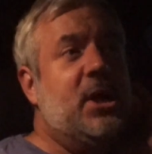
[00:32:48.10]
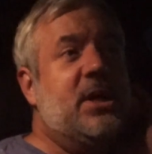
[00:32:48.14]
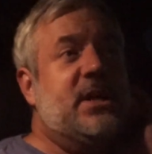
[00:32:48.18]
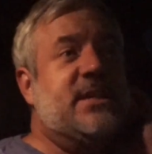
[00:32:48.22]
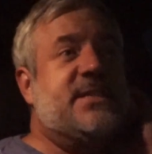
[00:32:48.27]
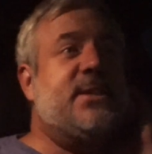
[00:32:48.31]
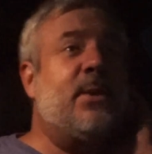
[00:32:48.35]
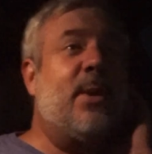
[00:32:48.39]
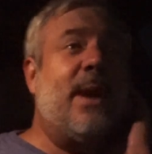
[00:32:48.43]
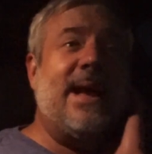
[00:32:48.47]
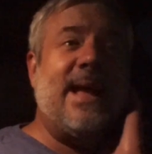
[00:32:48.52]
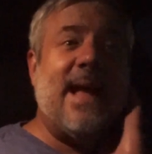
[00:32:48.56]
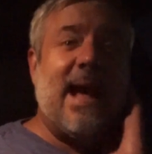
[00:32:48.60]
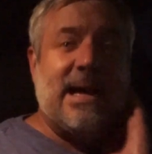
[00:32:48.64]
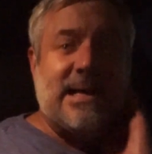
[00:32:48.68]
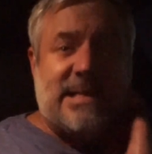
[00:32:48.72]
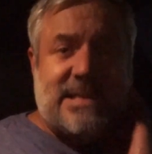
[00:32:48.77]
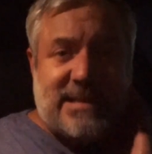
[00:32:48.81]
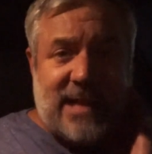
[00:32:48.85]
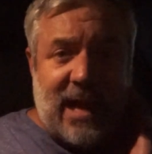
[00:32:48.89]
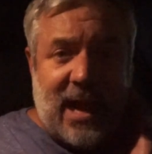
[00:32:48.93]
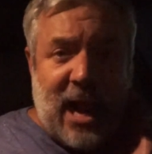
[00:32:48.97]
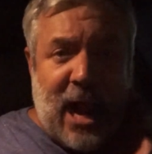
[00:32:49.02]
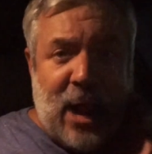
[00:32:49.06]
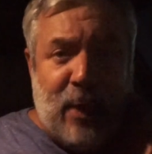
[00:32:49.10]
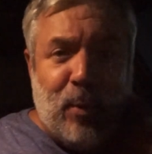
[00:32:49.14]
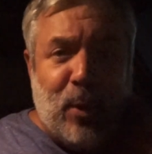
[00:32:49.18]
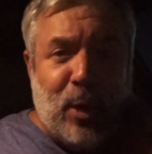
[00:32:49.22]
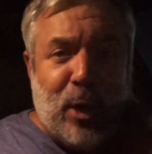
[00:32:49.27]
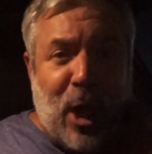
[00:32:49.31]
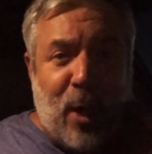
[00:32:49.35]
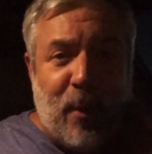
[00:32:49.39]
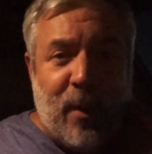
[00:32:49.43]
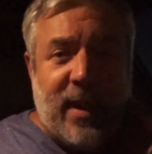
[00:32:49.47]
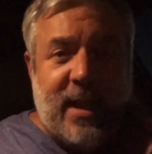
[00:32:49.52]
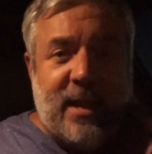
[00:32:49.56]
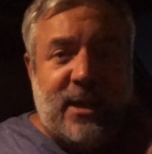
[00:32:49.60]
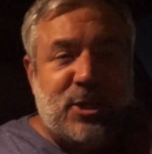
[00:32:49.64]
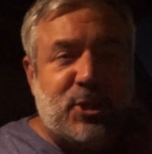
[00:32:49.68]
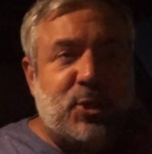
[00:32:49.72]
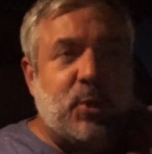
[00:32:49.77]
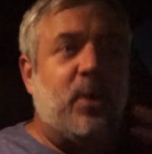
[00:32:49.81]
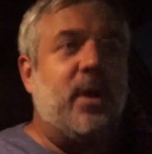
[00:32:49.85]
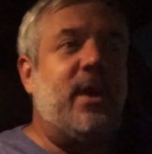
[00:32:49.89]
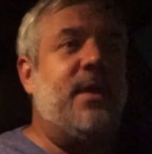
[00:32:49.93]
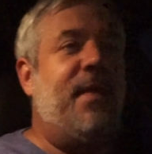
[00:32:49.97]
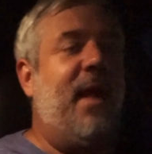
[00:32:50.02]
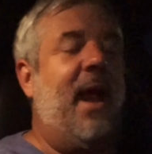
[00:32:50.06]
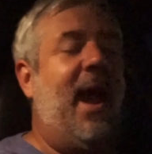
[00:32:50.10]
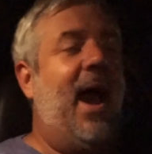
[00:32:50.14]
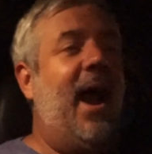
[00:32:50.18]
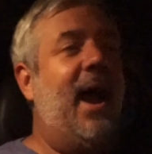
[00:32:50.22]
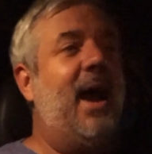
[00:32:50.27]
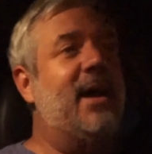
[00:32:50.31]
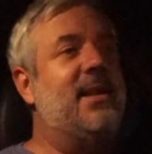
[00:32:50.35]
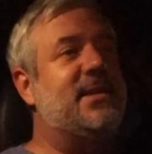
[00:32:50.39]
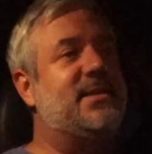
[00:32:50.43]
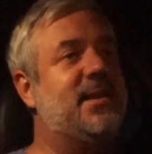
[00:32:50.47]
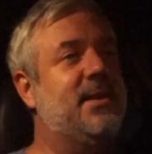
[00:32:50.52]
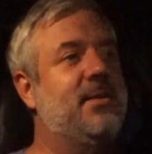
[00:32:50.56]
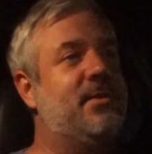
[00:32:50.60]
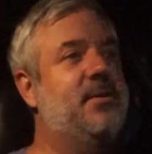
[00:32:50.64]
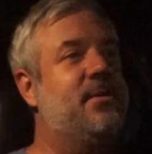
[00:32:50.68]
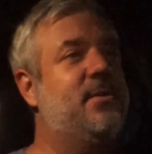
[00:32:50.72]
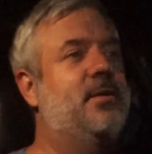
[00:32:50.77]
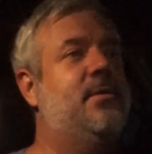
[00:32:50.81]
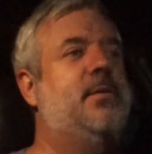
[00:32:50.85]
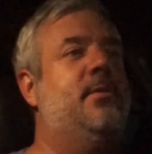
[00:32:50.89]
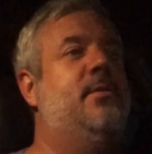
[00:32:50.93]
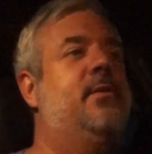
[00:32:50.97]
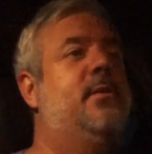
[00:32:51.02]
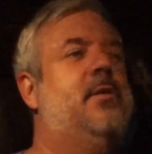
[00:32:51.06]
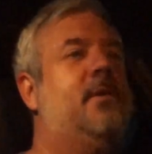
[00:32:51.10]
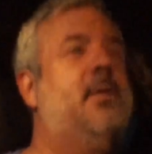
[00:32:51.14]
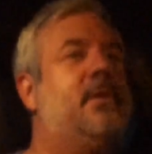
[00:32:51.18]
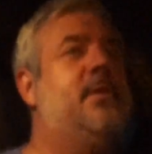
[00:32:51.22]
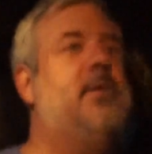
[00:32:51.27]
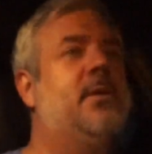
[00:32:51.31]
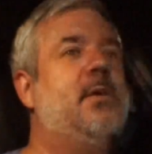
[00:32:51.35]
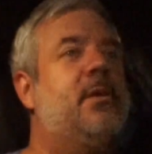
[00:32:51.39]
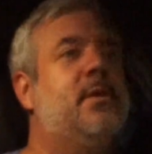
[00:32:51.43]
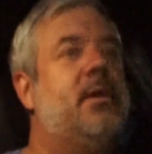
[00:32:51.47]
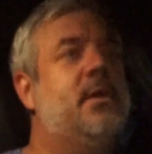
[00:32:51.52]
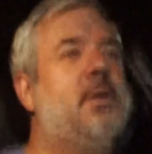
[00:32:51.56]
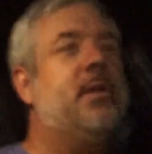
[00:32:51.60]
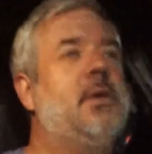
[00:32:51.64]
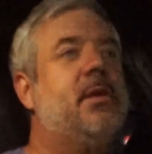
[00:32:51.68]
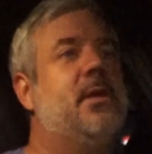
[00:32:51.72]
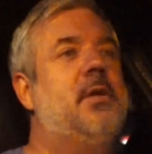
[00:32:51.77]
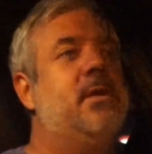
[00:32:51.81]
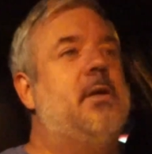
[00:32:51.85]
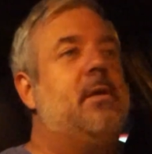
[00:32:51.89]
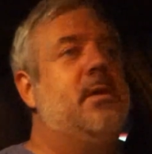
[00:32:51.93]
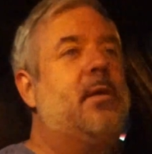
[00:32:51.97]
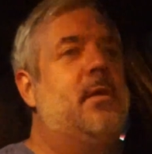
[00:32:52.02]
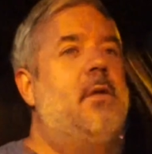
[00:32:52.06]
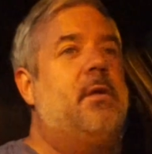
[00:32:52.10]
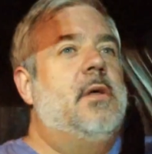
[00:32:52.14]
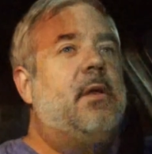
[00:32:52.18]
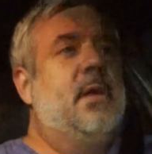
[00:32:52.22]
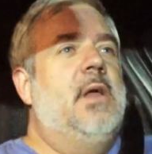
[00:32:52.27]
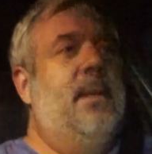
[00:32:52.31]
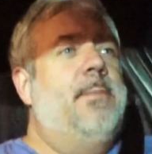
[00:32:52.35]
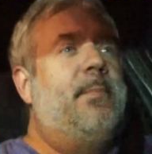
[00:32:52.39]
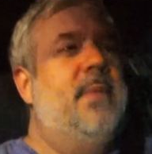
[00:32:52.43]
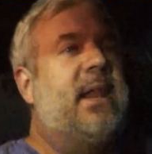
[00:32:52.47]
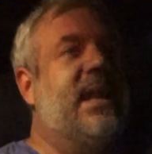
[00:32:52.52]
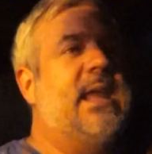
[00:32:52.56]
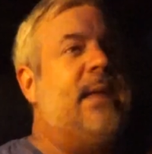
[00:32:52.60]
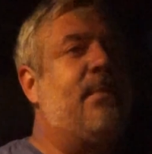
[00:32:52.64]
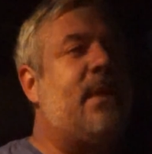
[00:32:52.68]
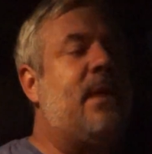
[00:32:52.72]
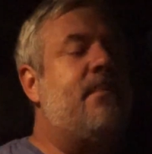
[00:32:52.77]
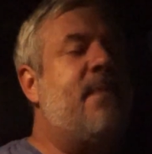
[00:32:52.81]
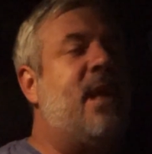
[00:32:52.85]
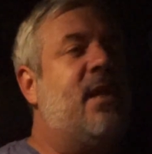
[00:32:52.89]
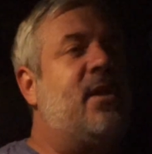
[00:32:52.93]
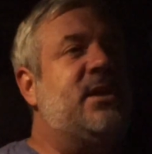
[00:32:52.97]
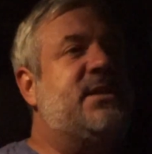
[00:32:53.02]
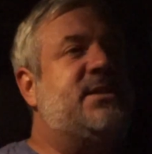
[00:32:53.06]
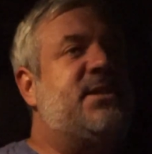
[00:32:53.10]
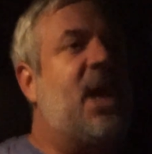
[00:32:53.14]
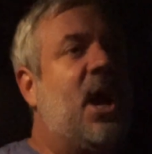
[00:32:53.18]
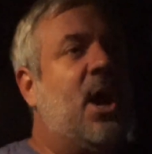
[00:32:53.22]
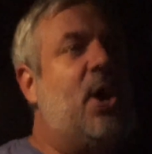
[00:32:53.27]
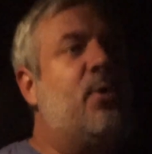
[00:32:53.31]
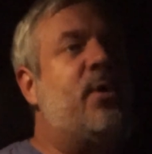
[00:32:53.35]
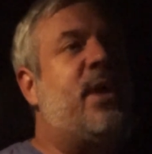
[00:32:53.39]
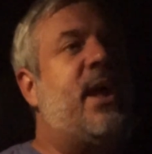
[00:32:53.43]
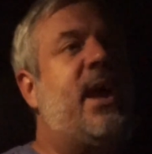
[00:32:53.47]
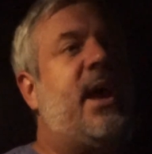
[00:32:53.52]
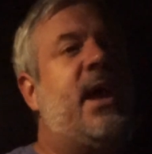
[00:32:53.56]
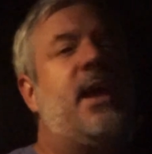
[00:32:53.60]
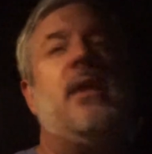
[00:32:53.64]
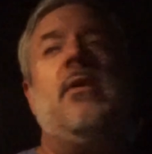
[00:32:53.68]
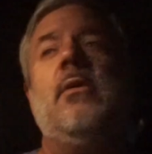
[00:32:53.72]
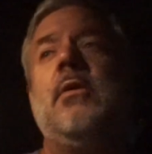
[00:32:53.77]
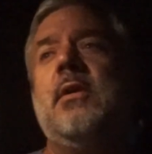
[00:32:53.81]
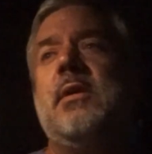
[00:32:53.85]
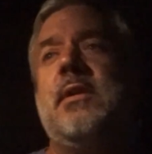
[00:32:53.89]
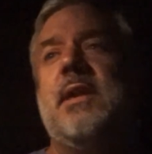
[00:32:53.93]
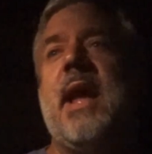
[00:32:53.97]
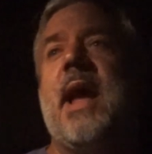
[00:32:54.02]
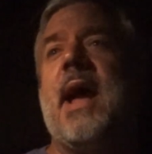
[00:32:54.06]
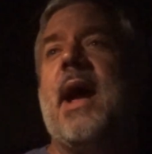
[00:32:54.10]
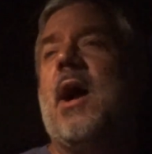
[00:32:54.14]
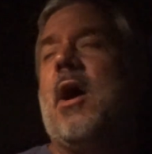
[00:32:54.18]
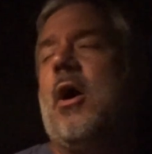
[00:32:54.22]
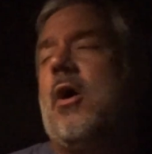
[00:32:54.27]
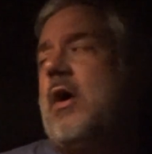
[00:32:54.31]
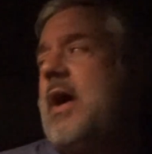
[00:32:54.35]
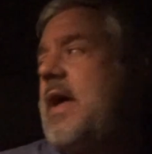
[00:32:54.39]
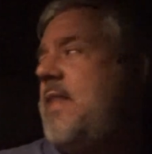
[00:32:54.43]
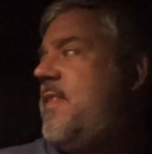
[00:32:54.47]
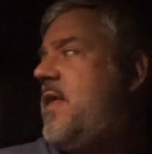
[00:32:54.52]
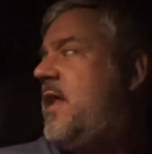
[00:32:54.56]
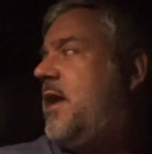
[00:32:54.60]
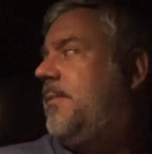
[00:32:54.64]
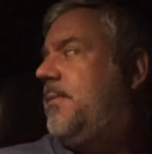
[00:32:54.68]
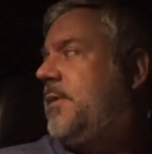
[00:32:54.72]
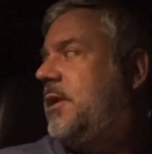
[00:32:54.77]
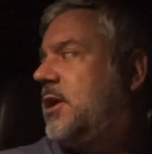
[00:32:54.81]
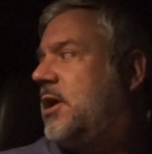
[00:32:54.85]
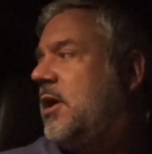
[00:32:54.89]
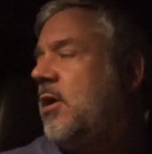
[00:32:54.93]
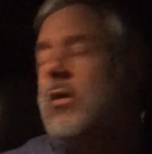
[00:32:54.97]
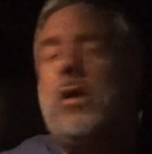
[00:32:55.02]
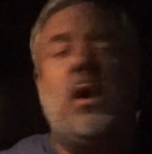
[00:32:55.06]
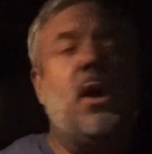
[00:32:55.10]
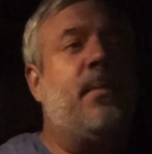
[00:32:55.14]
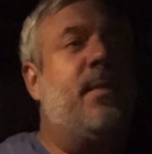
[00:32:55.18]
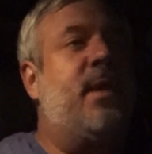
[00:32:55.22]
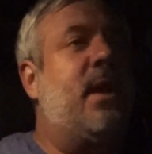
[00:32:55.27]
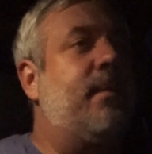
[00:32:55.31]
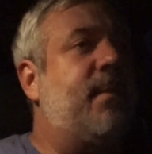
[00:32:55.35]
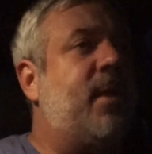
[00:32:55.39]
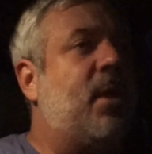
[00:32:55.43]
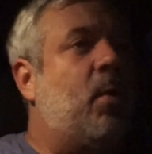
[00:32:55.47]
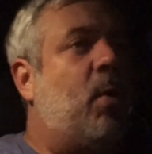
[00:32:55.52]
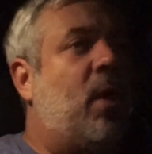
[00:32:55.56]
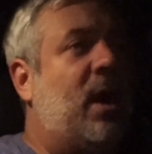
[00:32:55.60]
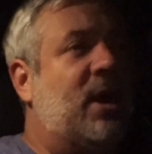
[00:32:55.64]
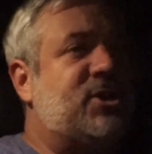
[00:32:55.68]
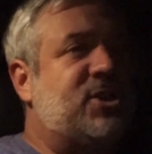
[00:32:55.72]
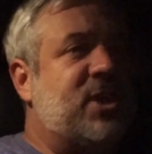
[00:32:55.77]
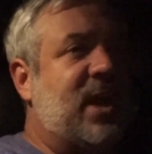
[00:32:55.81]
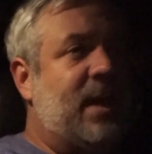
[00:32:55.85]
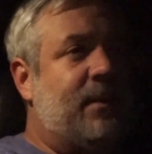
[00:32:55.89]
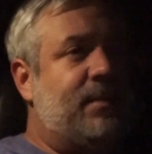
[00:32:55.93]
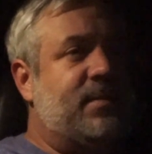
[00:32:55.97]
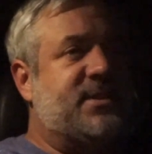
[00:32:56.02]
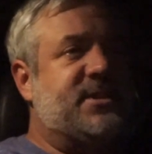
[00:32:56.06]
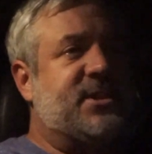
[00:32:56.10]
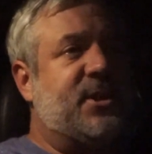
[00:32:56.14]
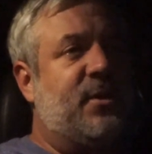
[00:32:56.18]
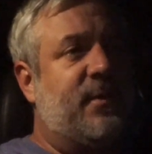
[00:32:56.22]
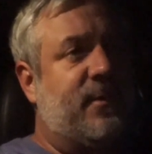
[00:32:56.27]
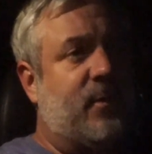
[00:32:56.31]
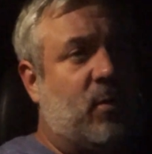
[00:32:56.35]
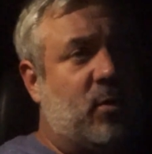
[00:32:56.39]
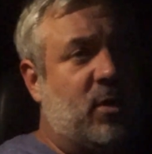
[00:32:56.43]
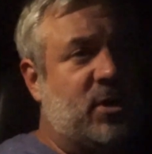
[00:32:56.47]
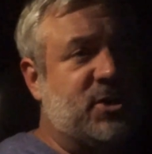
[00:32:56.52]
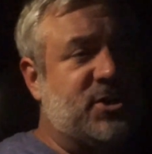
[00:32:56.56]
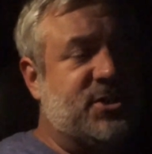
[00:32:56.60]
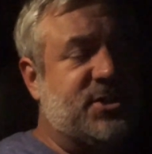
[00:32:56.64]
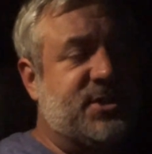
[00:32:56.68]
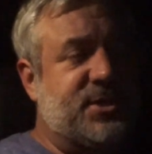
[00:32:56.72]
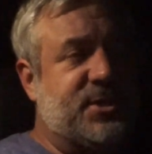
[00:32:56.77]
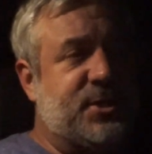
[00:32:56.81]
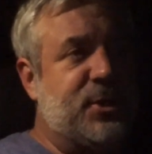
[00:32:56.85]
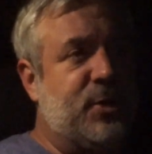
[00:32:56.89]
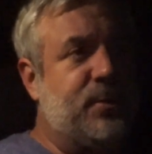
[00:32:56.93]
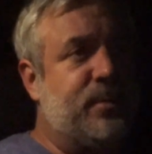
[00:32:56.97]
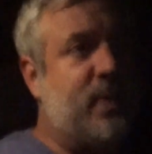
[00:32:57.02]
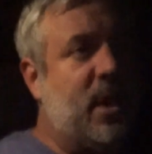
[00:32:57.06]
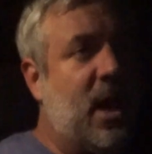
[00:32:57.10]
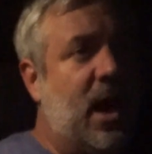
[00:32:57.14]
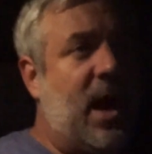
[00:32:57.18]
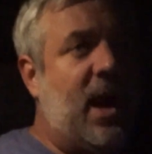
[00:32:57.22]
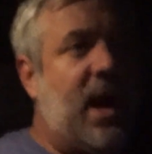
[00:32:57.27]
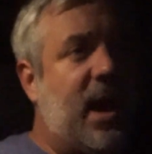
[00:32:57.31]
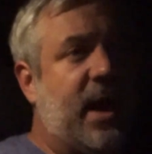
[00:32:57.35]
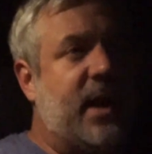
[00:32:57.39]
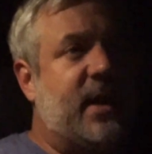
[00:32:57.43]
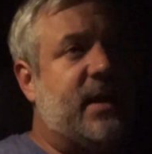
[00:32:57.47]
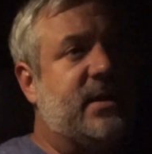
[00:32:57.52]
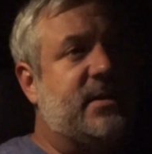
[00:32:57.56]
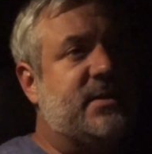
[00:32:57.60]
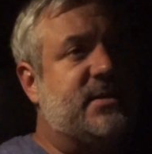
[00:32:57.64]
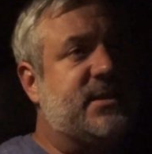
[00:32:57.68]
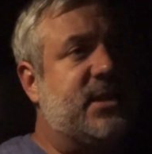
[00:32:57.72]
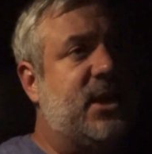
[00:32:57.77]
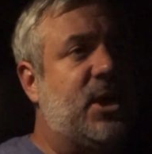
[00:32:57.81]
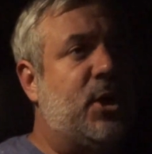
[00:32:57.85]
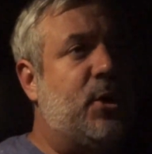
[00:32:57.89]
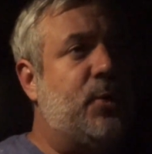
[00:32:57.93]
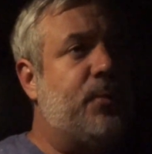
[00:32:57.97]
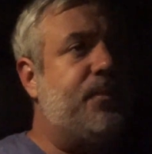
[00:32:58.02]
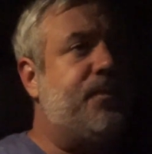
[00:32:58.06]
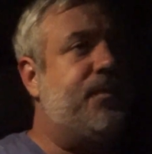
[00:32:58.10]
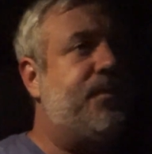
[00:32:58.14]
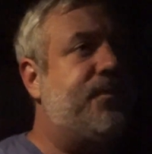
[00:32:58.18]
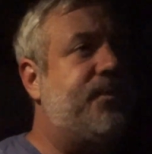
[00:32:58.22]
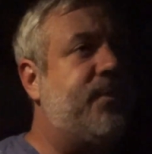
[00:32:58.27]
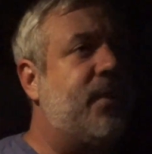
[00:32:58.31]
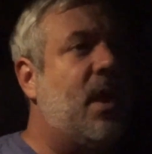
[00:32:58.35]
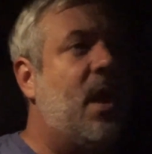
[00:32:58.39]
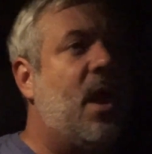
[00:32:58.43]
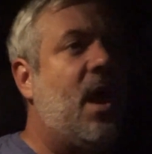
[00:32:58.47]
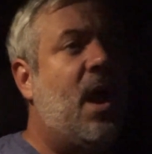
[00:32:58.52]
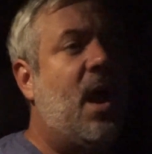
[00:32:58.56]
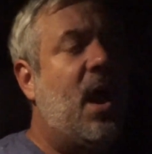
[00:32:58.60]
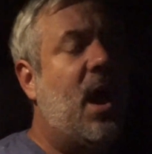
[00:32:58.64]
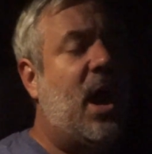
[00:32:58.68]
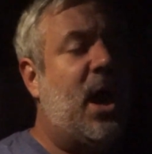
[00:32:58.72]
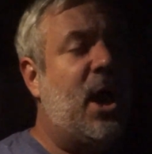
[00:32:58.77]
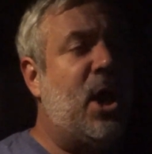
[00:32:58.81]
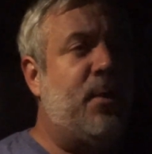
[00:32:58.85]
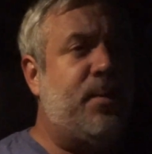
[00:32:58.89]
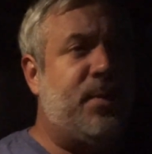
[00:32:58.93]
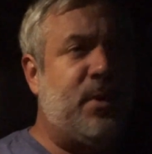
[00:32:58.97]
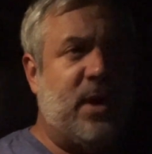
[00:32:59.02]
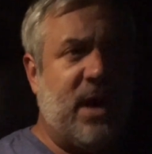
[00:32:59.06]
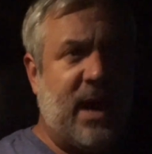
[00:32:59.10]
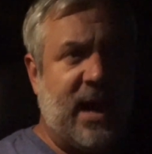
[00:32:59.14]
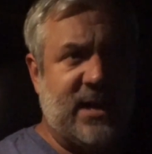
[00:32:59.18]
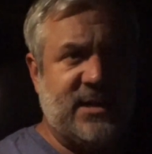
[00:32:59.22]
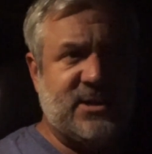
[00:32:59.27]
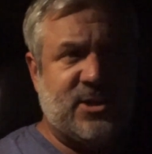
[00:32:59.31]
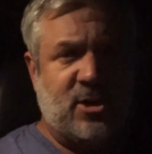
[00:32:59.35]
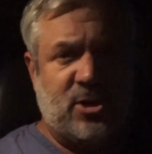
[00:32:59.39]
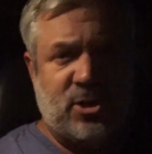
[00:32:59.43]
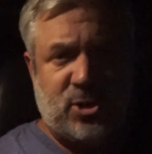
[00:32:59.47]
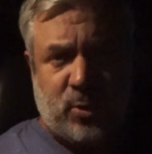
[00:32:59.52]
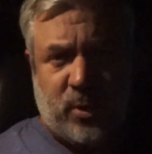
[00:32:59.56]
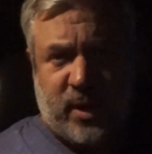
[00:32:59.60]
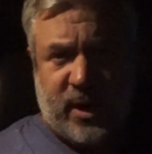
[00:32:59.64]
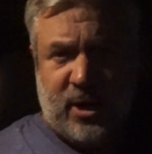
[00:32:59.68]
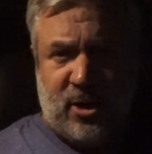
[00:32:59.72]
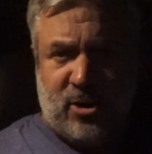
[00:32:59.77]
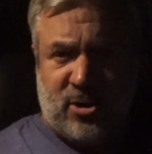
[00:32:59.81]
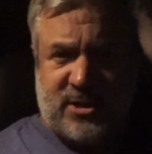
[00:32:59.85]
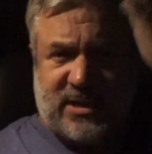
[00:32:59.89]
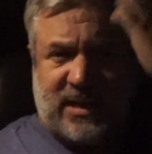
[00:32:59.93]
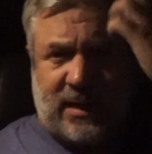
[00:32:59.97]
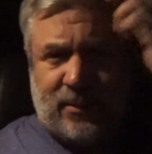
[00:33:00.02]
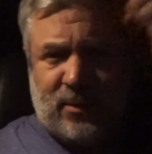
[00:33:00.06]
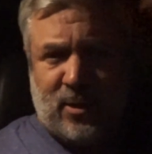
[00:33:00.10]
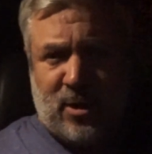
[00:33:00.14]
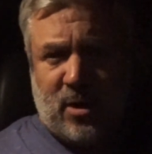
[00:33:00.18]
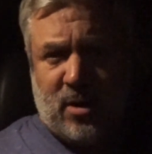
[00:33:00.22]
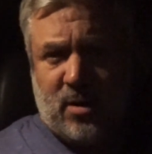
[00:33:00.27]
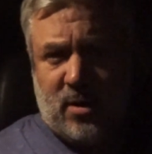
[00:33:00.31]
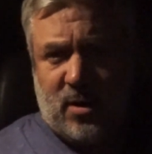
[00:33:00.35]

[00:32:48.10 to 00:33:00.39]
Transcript: So I guess then I will go and enjoy that. I'm going to get my melatonin now and then I'm going to go home and I'm going to watch an episode of Orange Is the New Black. So I hope you guys are enjoying your summer